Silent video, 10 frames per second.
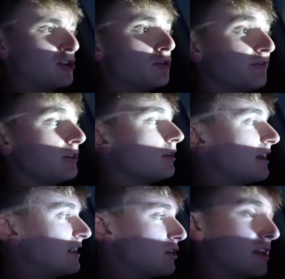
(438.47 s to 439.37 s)
do feel
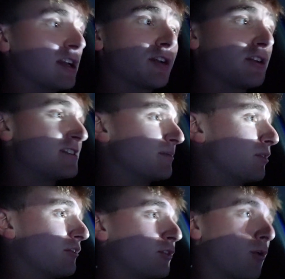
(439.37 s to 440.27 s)
an increase in
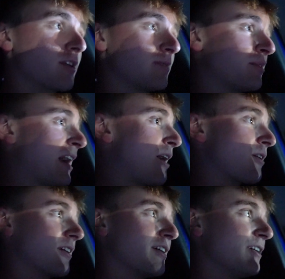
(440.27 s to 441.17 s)
both torque and
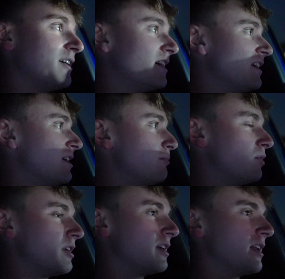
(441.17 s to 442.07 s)
power,
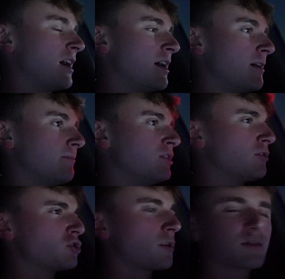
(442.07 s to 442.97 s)
but you know,
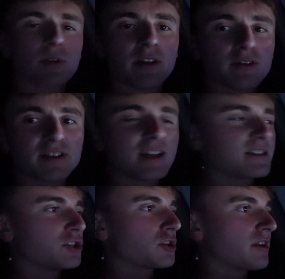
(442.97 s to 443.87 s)
torque's one of those things
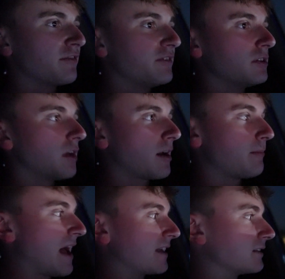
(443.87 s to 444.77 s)
that you're gonna feel
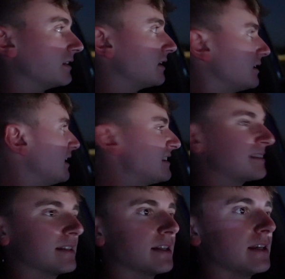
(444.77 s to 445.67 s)
automatically and
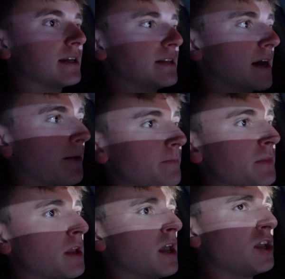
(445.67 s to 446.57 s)
instantly, and
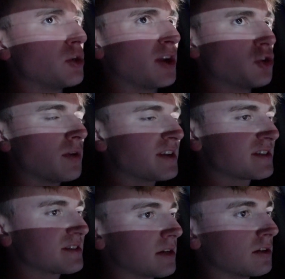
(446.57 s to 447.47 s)
you know, I don't
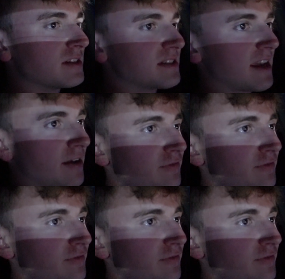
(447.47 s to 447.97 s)
necessarily say I